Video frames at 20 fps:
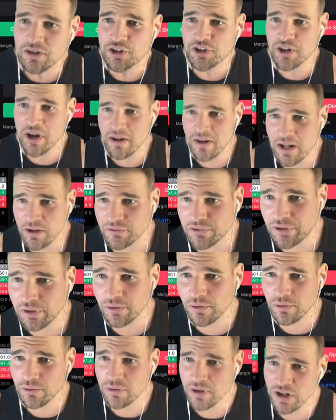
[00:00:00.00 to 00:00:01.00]
Shout out
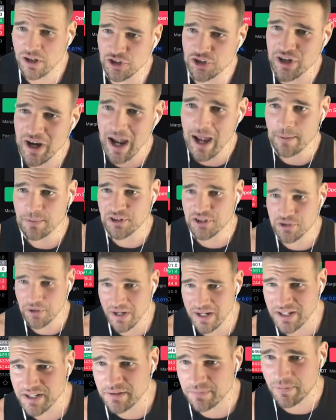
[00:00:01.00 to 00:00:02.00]
to Jab
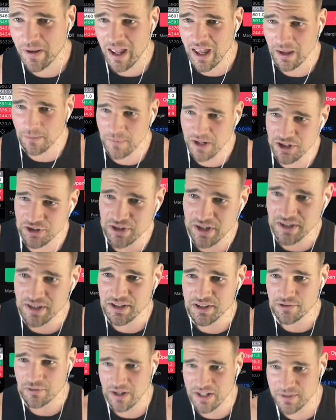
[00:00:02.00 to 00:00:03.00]
Straight Spam. May
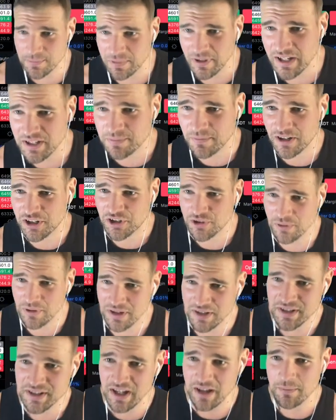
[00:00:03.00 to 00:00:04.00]
Jesus Christ bless my
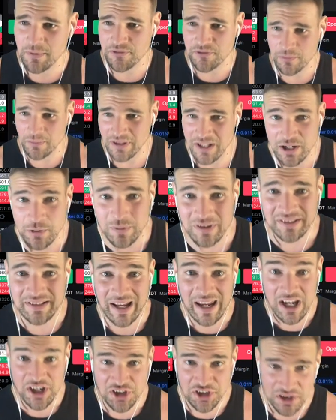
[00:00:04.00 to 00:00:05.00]
short and save me from
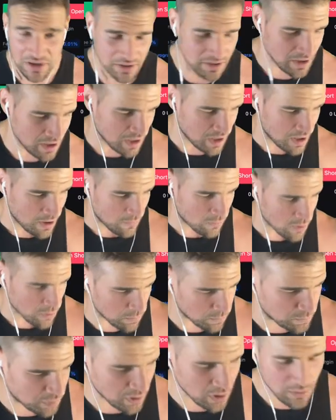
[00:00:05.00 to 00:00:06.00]
liquidation.
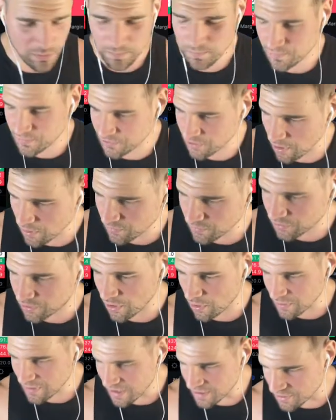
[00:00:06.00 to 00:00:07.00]
Well, bro, don't
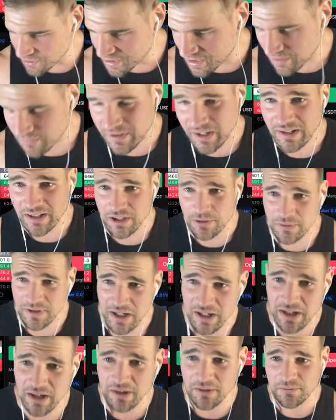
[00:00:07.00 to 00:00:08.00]
let yourself get
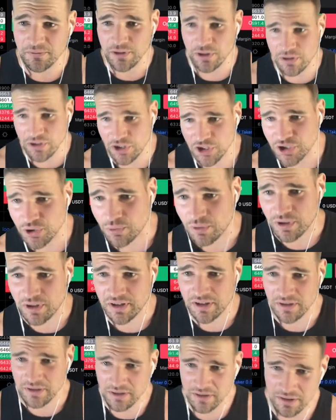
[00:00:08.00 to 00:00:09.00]
liquidated if you're in a
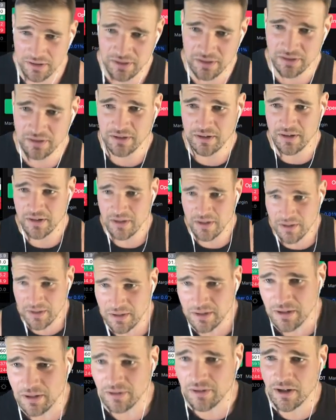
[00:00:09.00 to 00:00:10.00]
short.
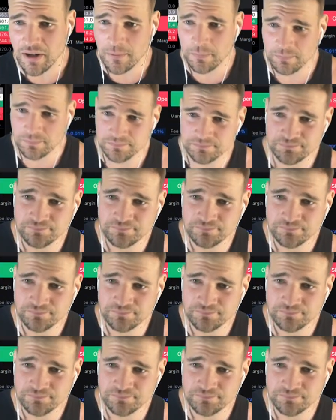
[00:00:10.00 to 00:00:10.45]
All right.